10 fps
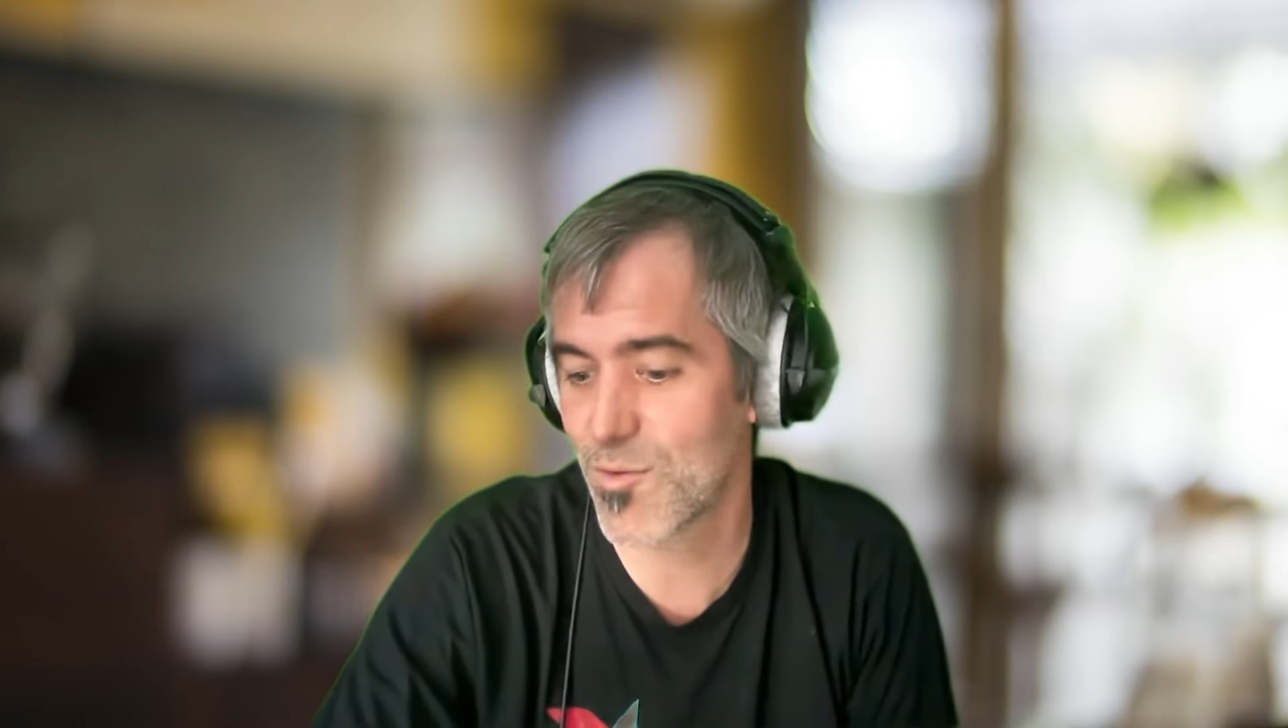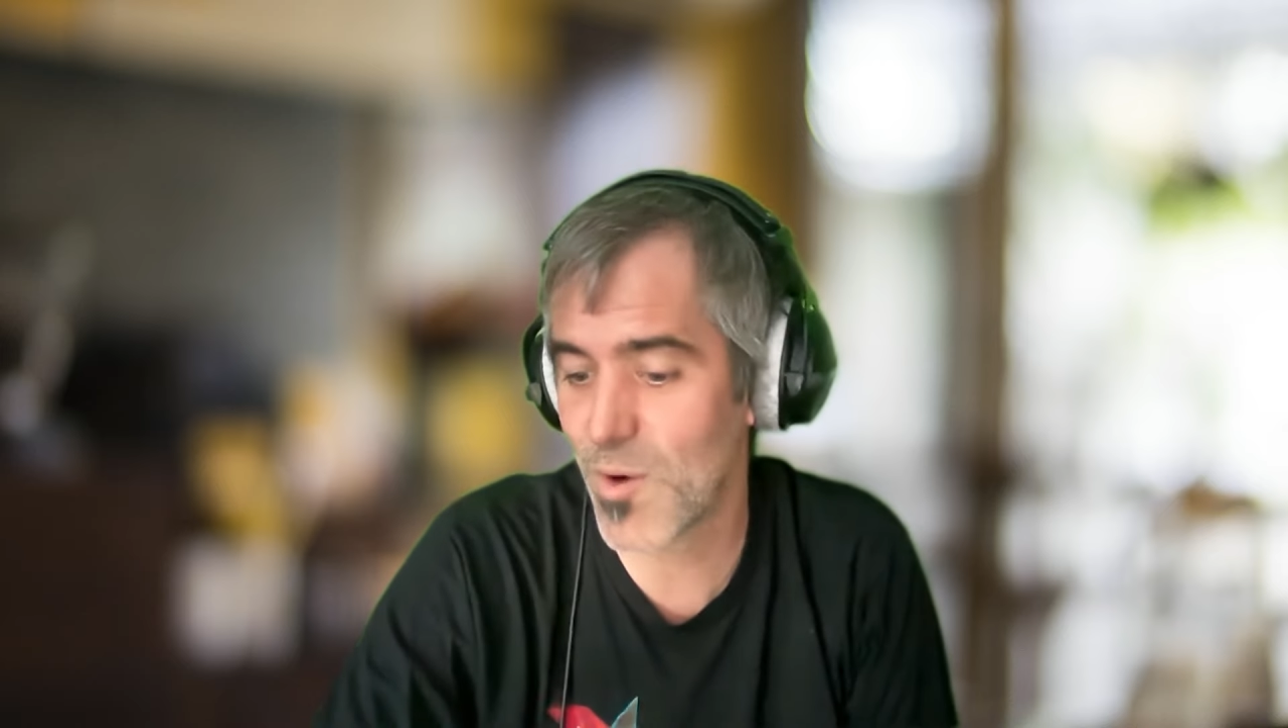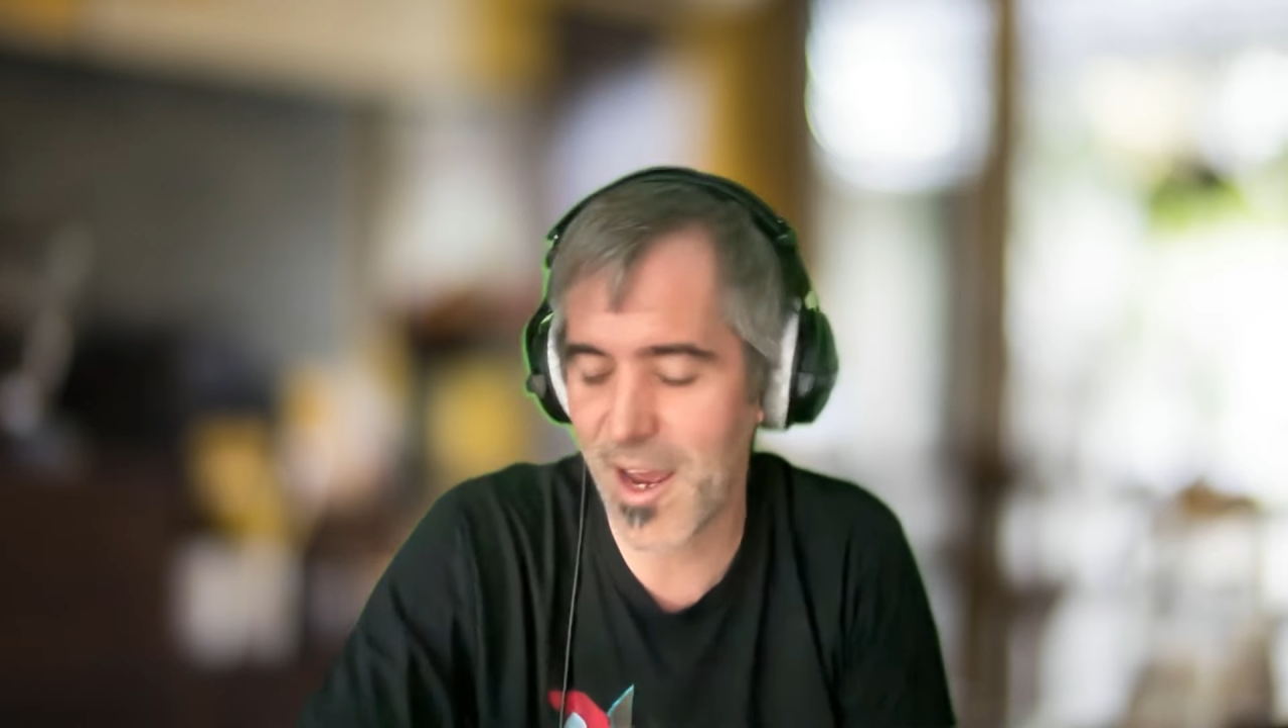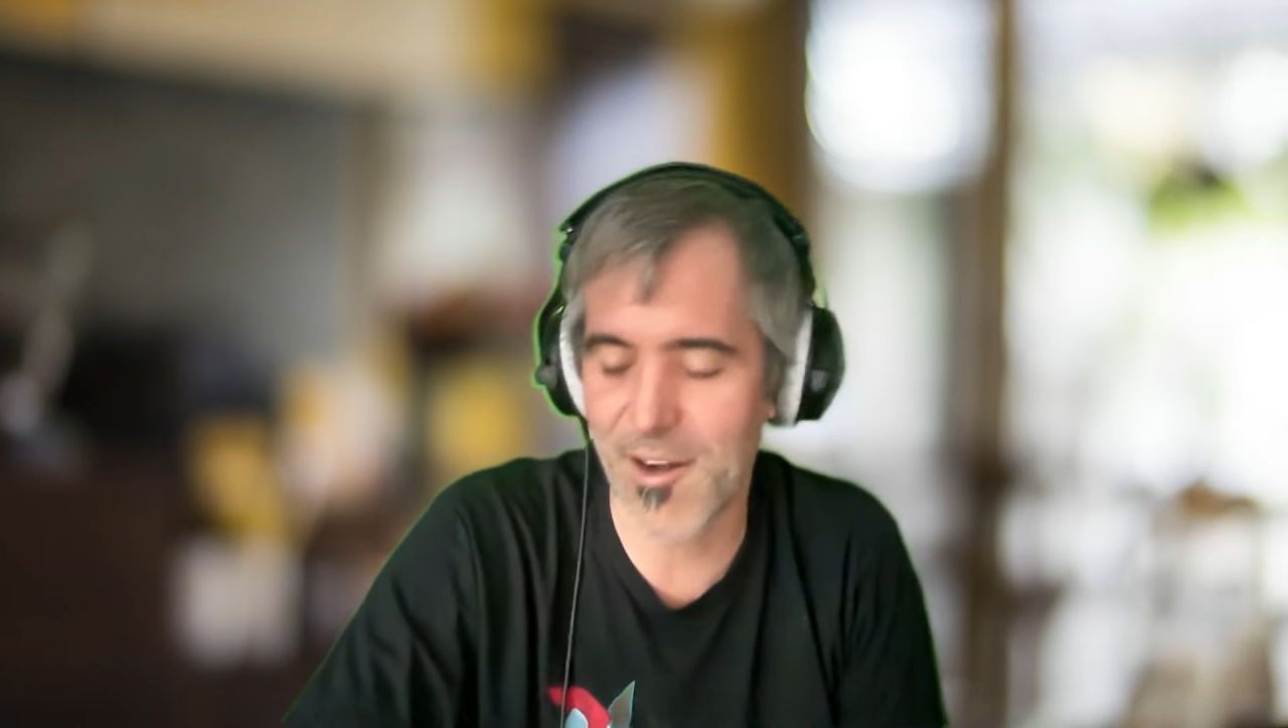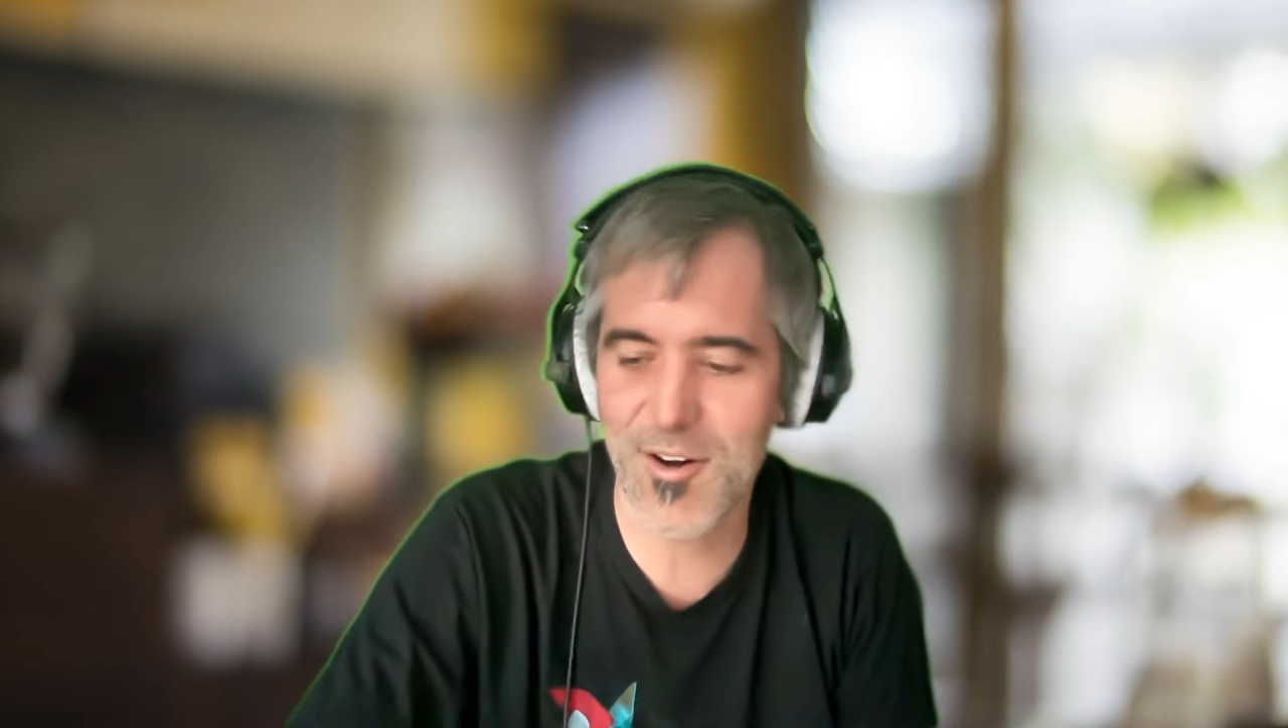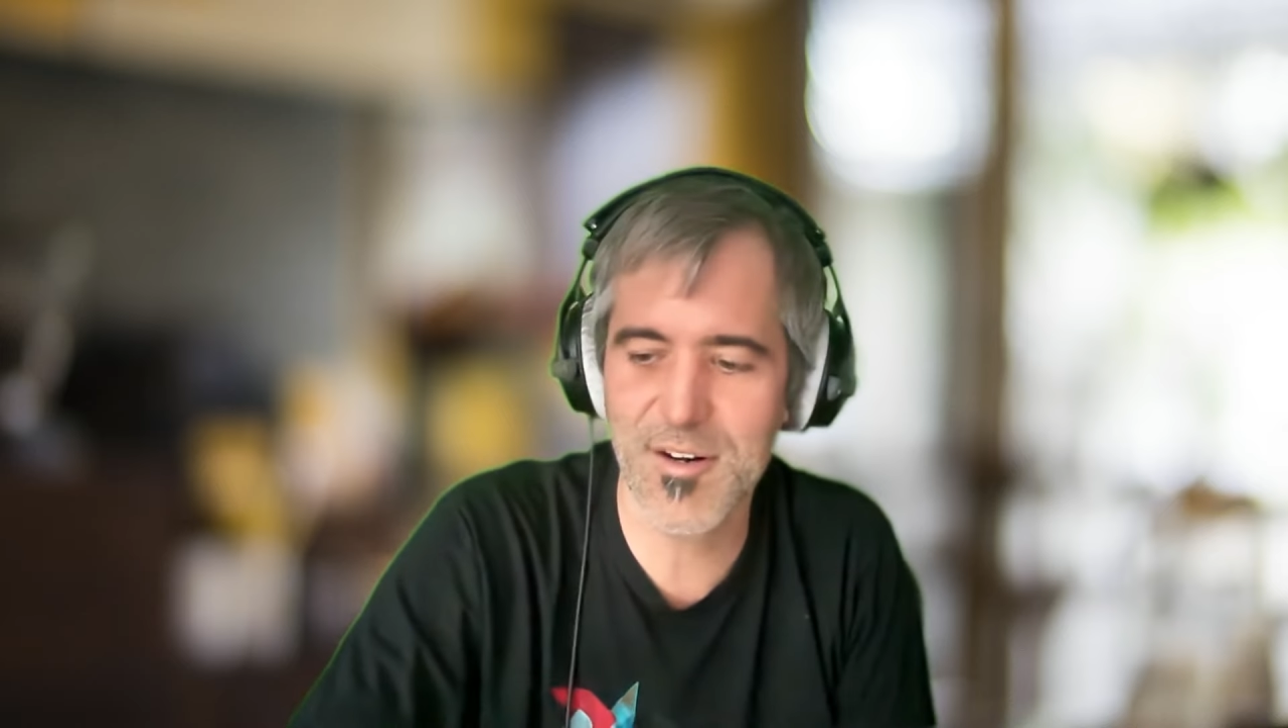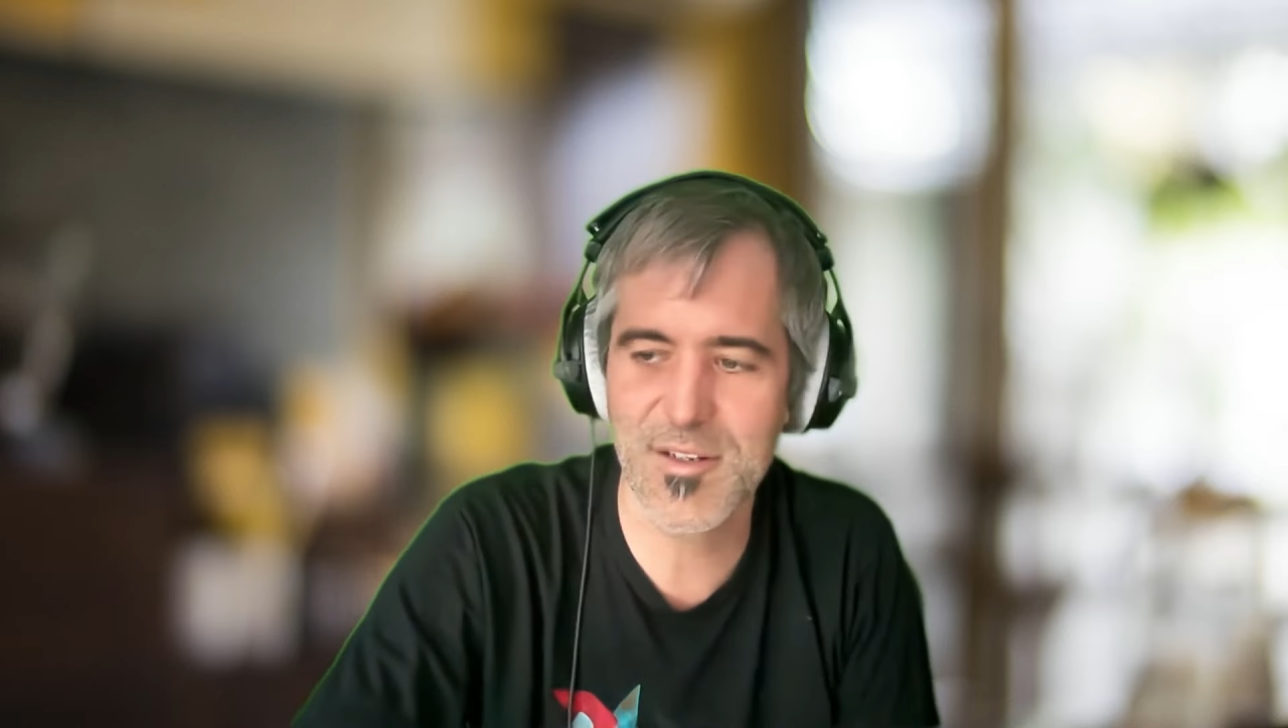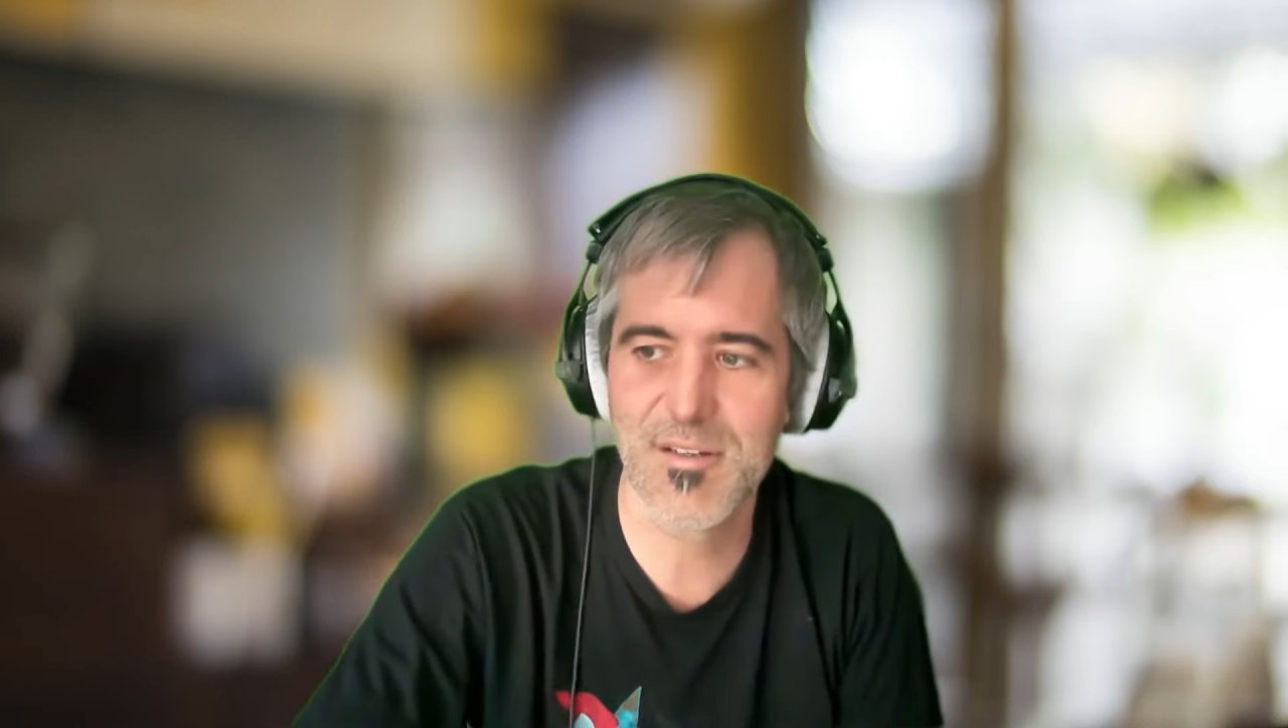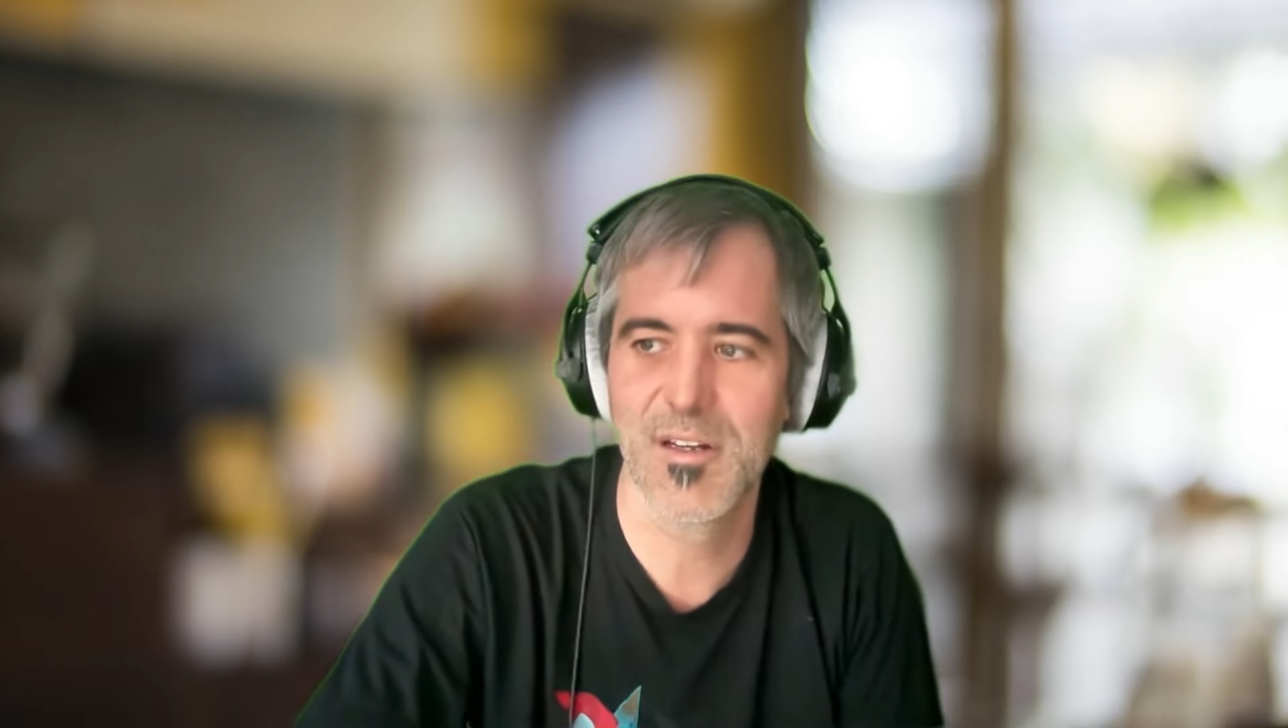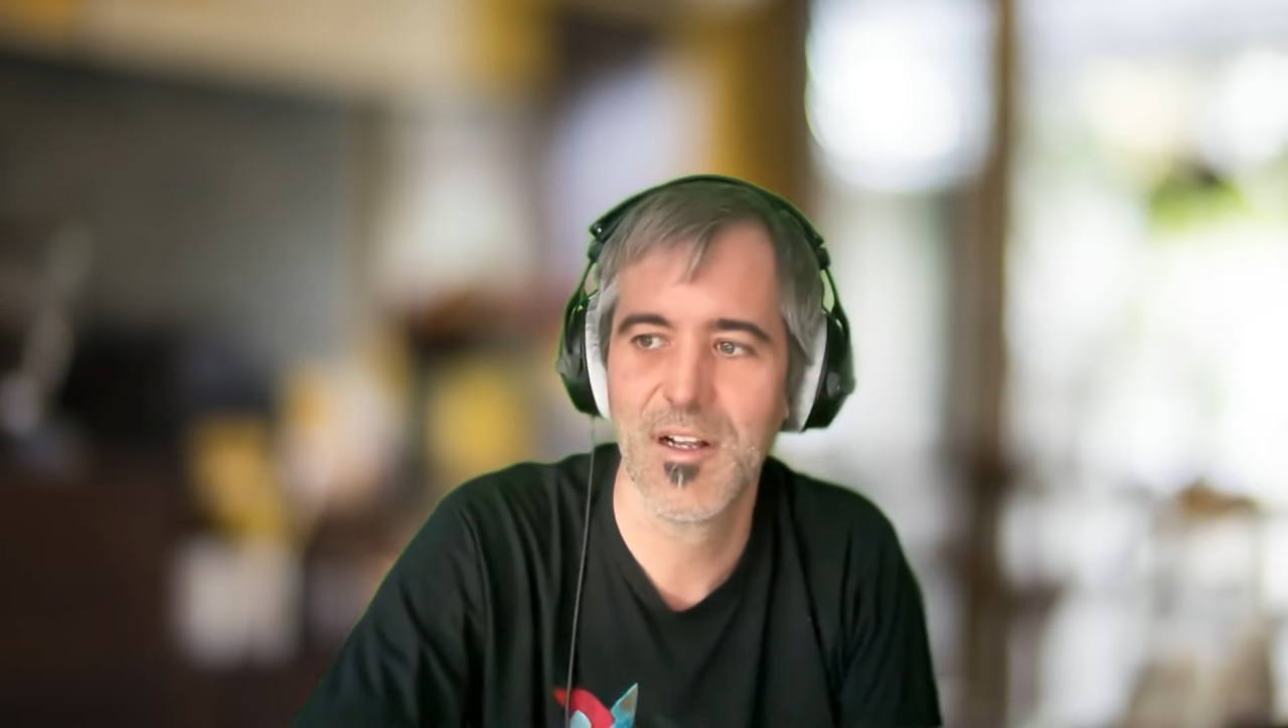
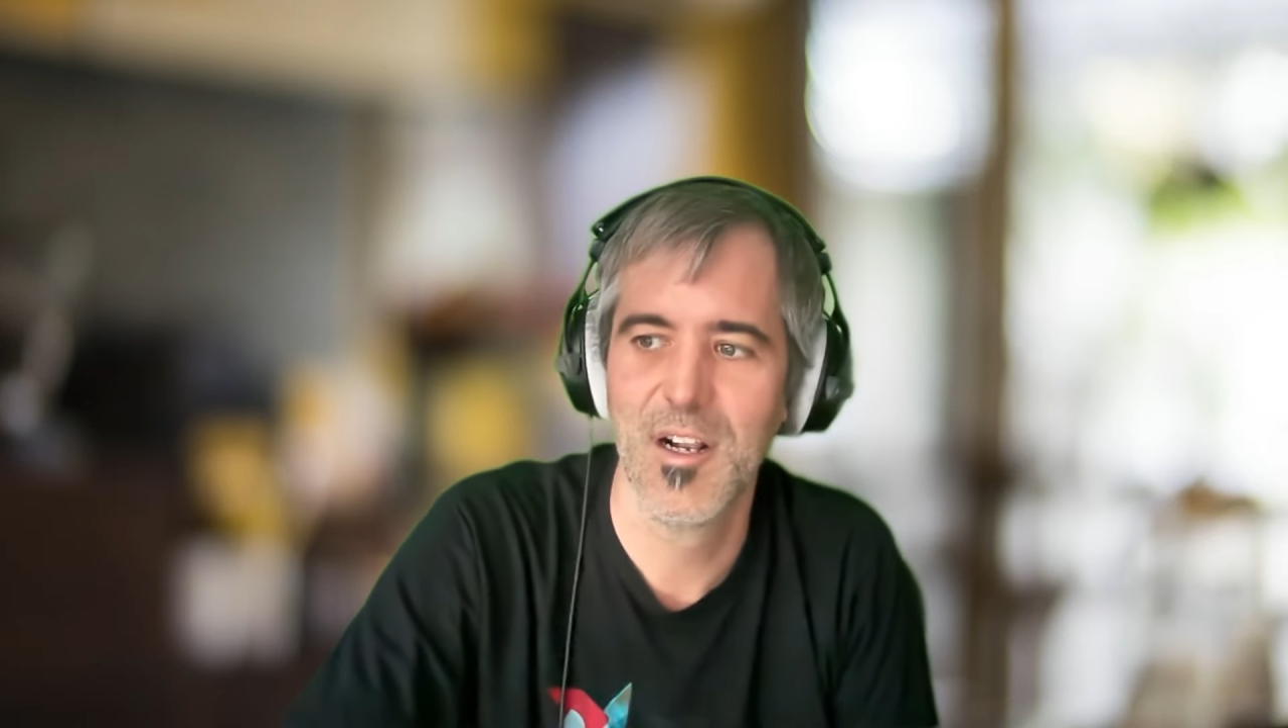writers